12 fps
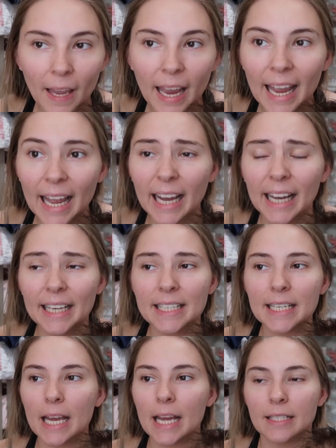
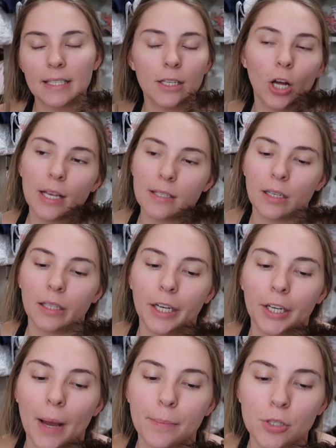and it still hasn't
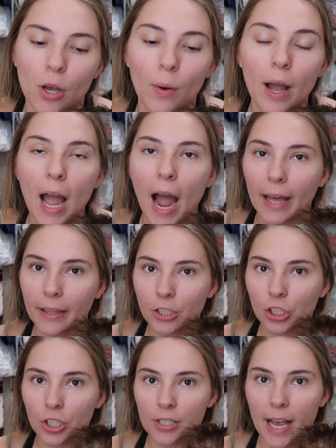cleared up. So I
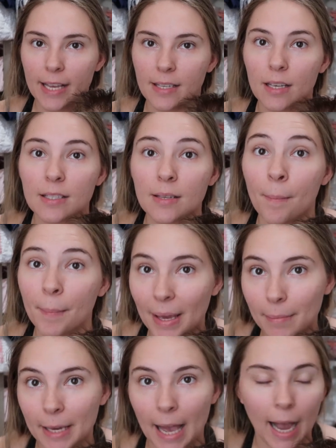think she just has some
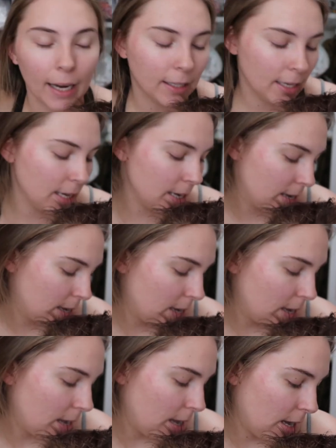baby acne.
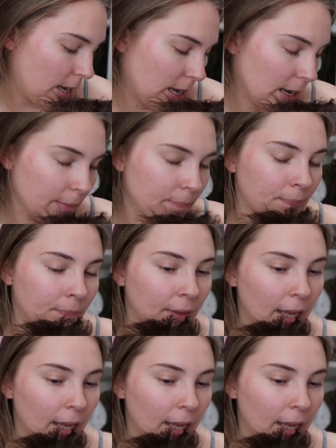And